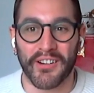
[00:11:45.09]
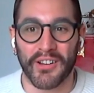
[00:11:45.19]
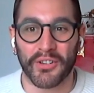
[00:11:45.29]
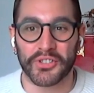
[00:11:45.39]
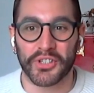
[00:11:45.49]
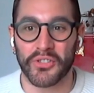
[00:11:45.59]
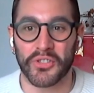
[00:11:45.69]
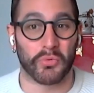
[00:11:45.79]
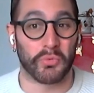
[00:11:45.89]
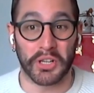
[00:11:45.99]
the really
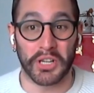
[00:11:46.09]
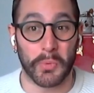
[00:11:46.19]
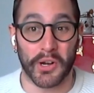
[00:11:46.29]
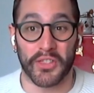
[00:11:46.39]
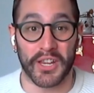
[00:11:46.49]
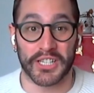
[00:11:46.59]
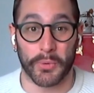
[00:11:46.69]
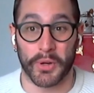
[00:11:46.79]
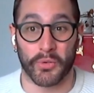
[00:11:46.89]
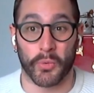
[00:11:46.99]
weird things that we reward in
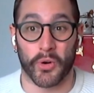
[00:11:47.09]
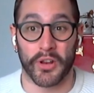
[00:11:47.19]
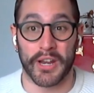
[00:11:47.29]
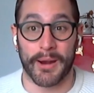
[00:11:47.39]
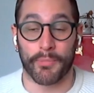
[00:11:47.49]
nonprofits.